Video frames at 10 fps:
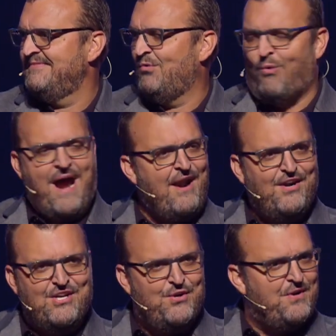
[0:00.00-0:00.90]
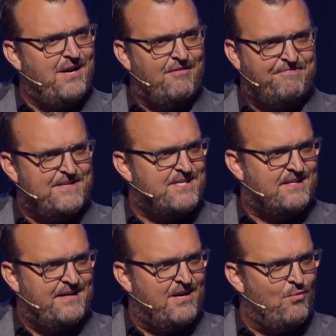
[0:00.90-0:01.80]
Why are you here
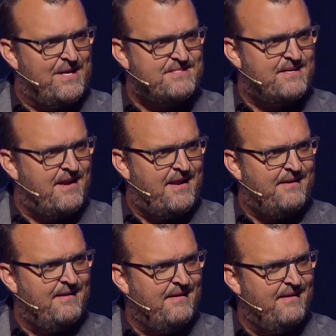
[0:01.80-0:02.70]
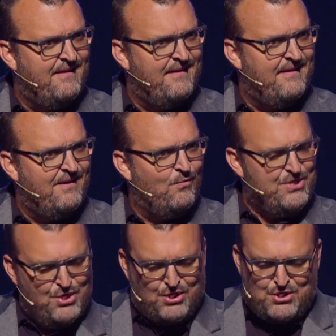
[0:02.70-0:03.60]
physically on a Wednesday night
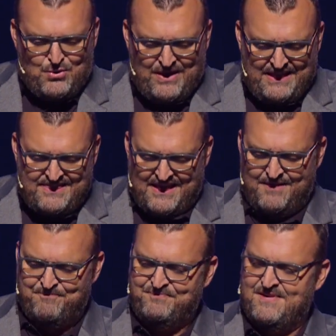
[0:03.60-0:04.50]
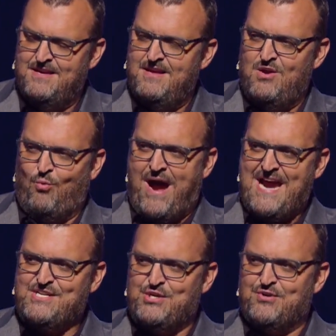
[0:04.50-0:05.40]
when you could do anything?
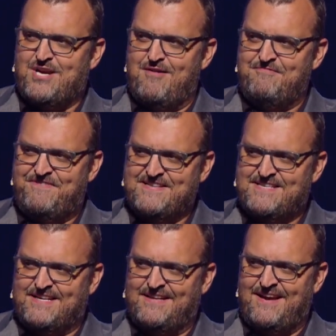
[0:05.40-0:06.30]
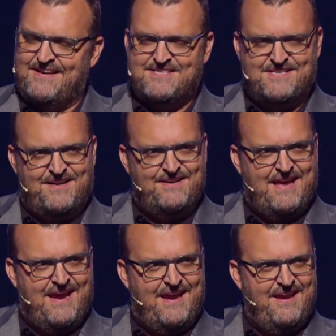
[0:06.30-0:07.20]
Why do you come physically on a
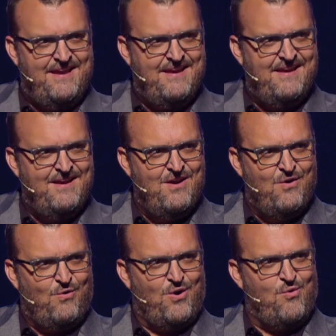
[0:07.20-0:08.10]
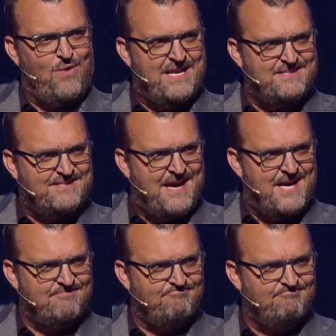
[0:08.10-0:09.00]
Sunday or a
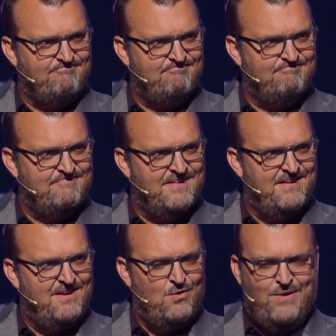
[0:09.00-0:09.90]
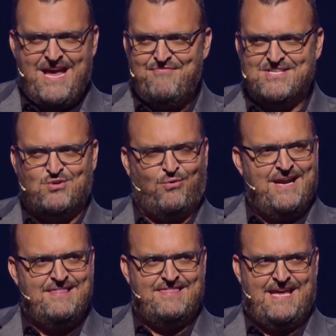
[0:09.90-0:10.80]
Wednesday? We have this
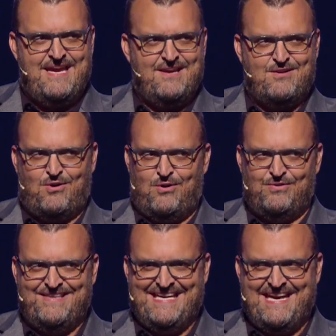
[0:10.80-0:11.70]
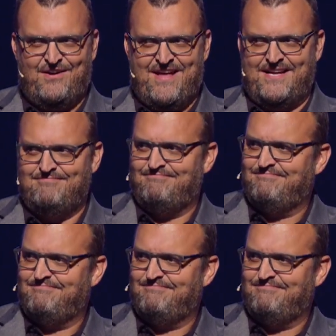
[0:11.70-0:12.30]
great thing called the internet.